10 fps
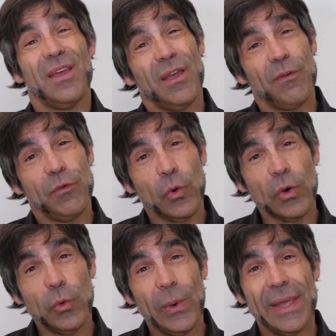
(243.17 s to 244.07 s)
If you're
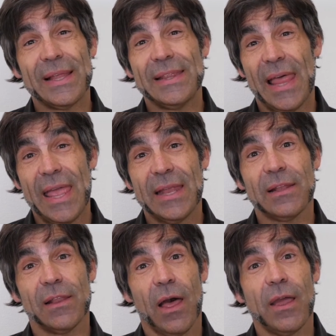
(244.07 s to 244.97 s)
doing a
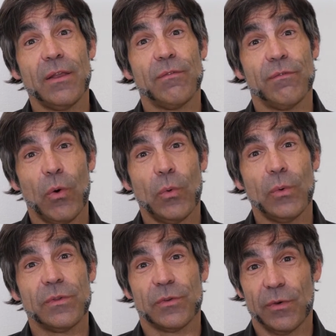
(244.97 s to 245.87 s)
landline
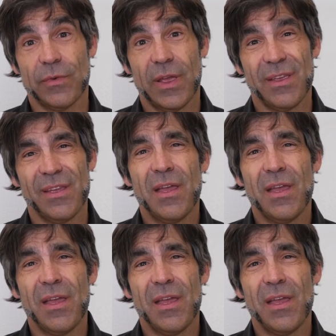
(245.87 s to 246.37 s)
phone survey